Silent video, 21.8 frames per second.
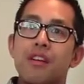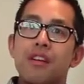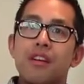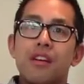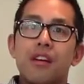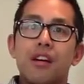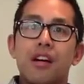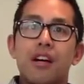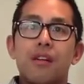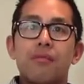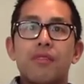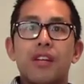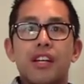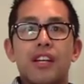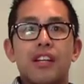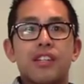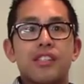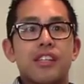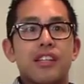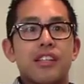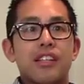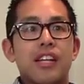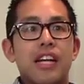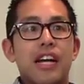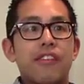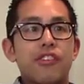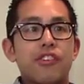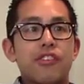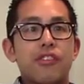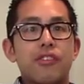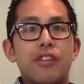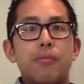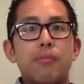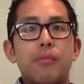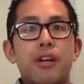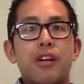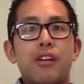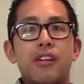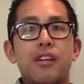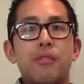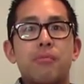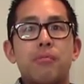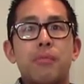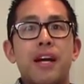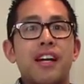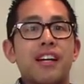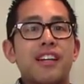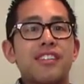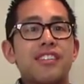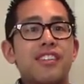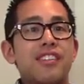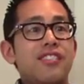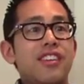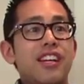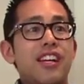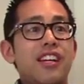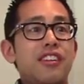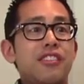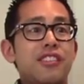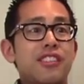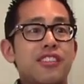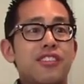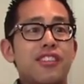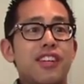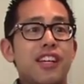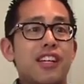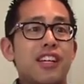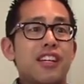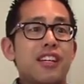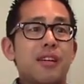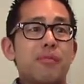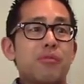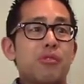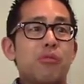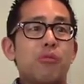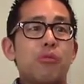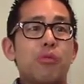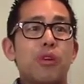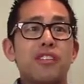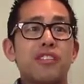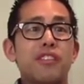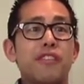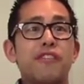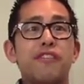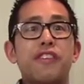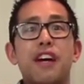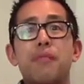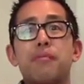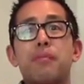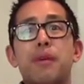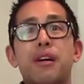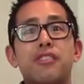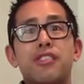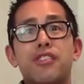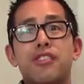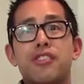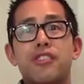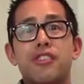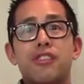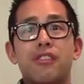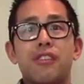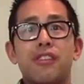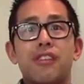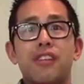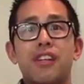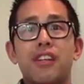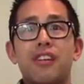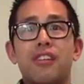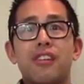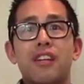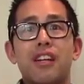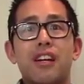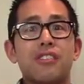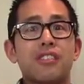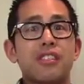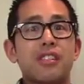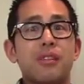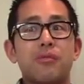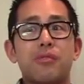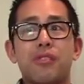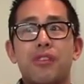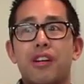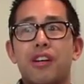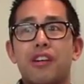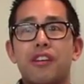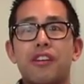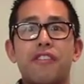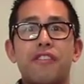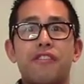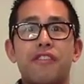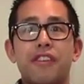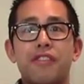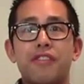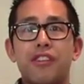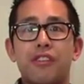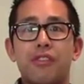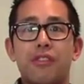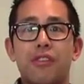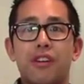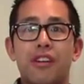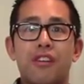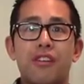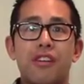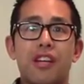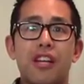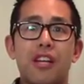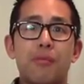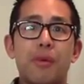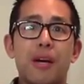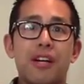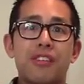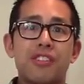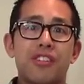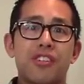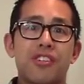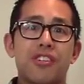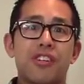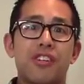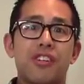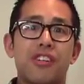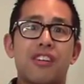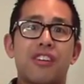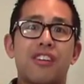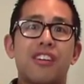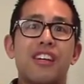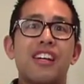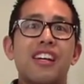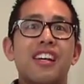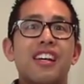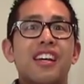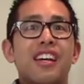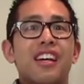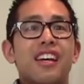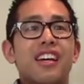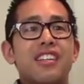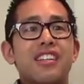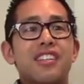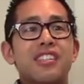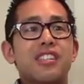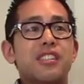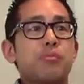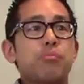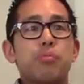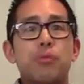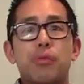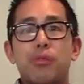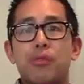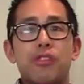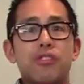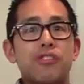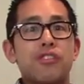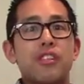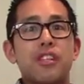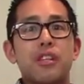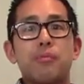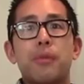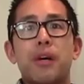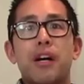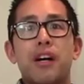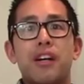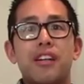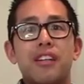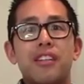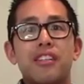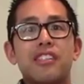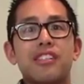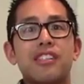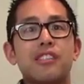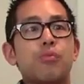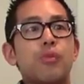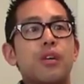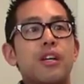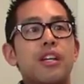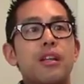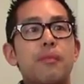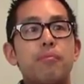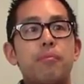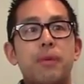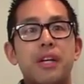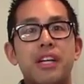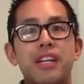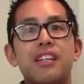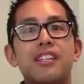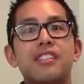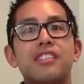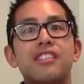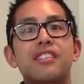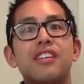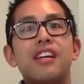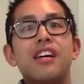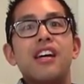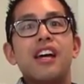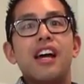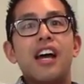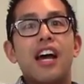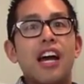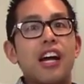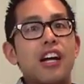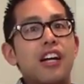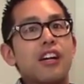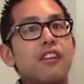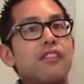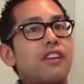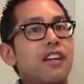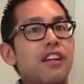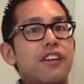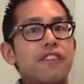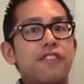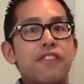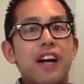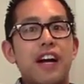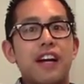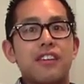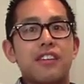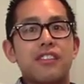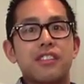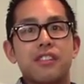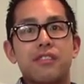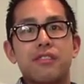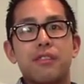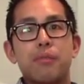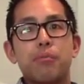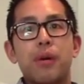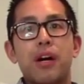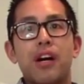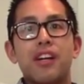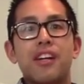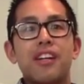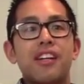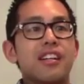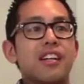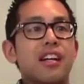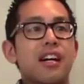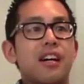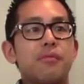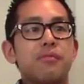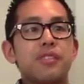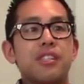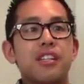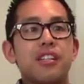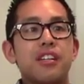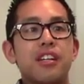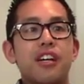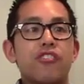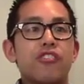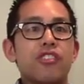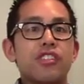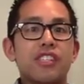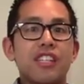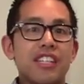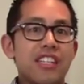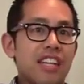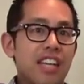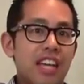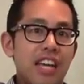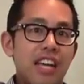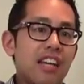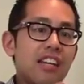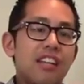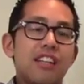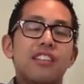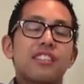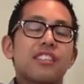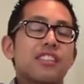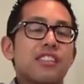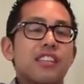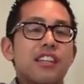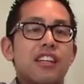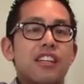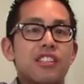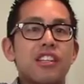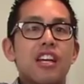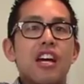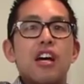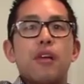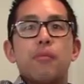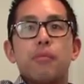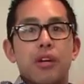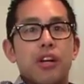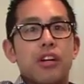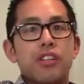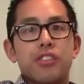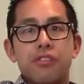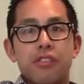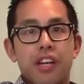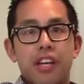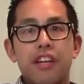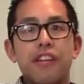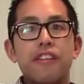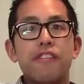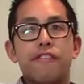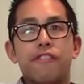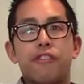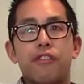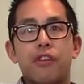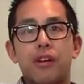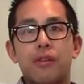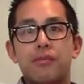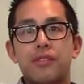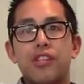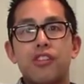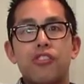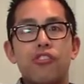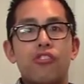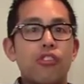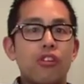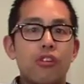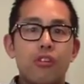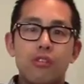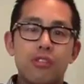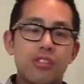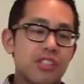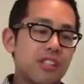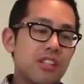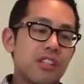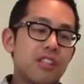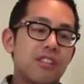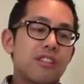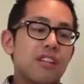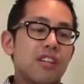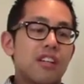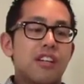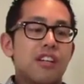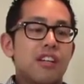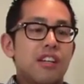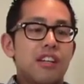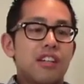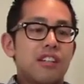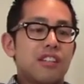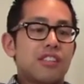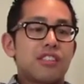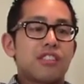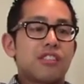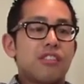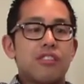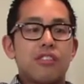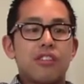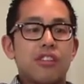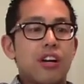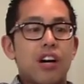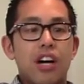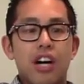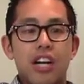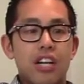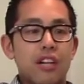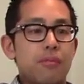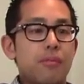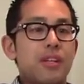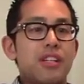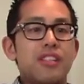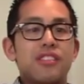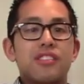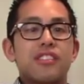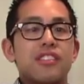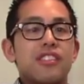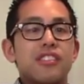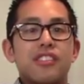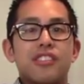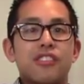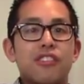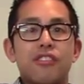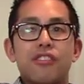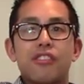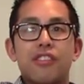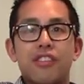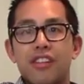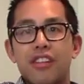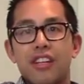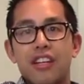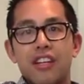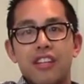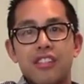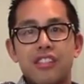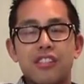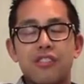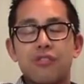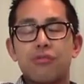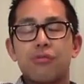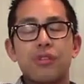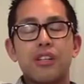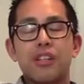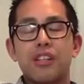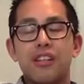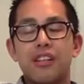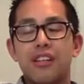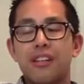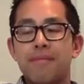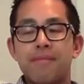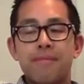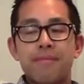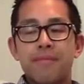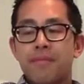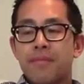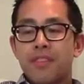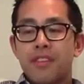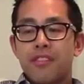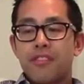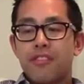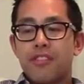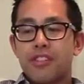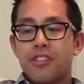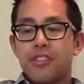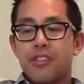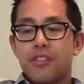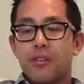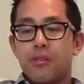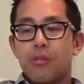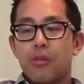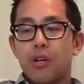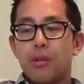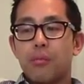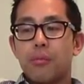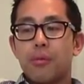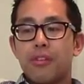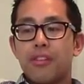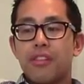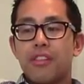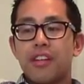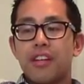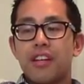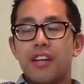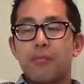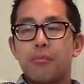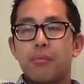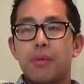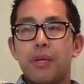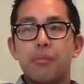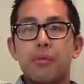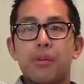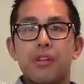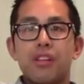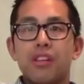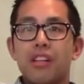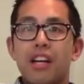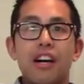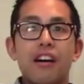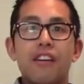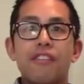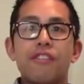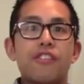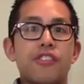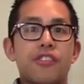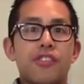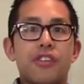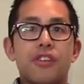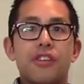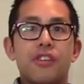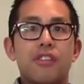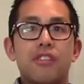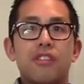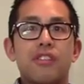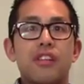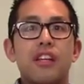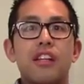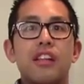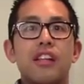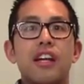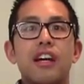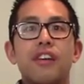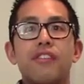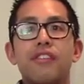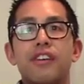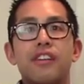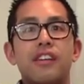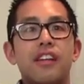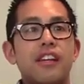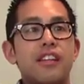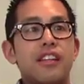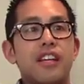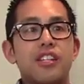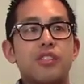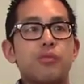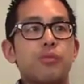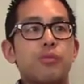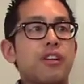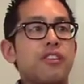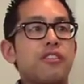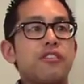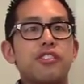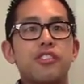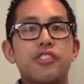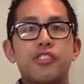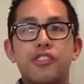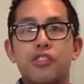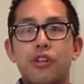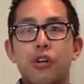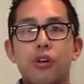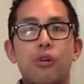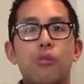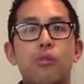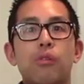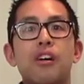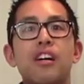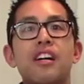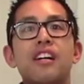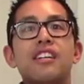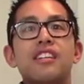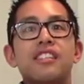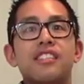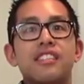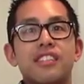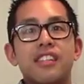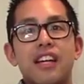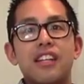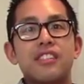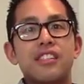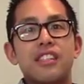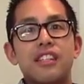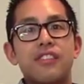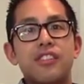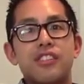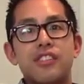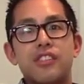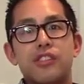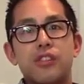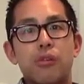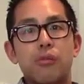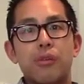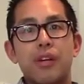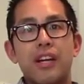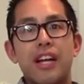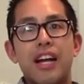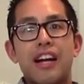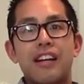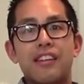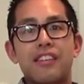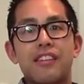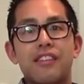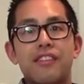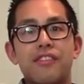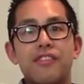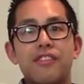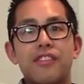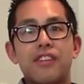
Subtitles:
Like I said, the average North American back in the day used to take in up to 1 to 5 pounds of sugar a year. Now it's up to 150 to 180 pounds of sugar, and this is brutal to the body. This is one of the biggest aggravating factors of the body. It comes in not just in candies and things, but also hidden forms in juice and in certain condiments and certain things. It's really just a horrible thing, and people love sugar. They love it, and that's why they're so sensitive and so reactive.